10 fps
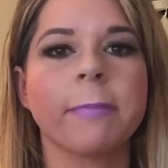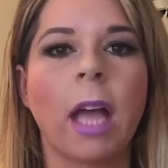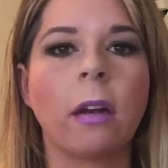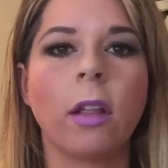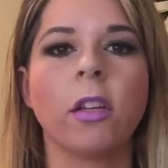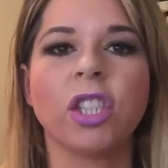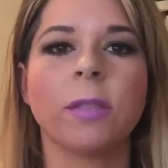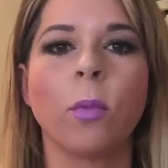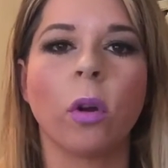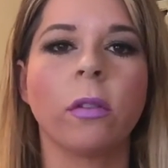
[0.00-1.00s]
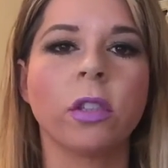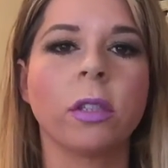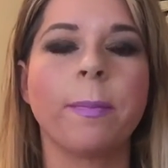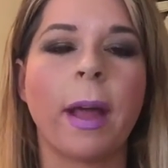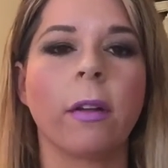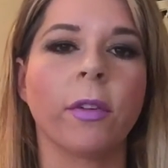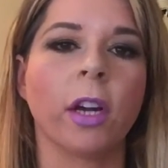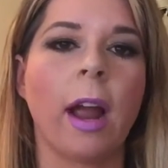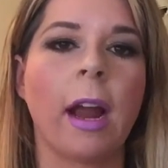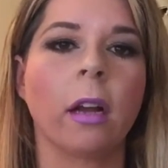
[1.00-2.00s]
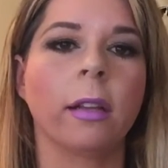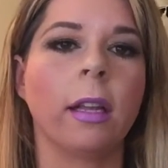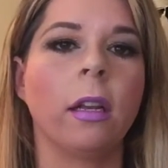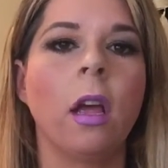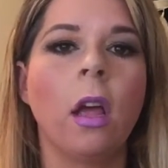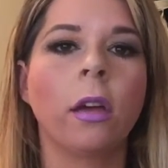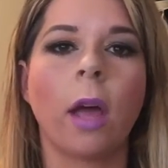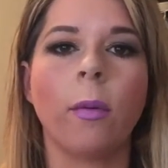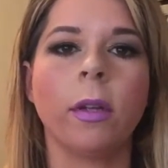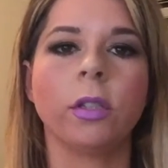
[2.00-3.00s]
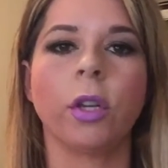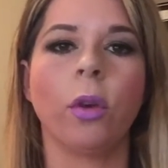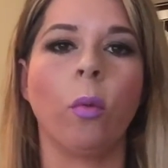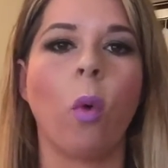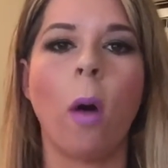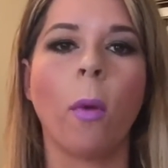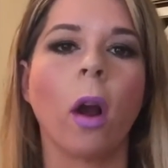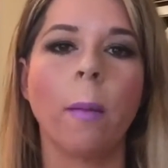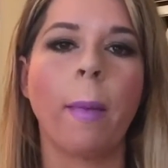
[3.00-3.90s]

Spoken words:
they're just better for your hair than going to Walmart and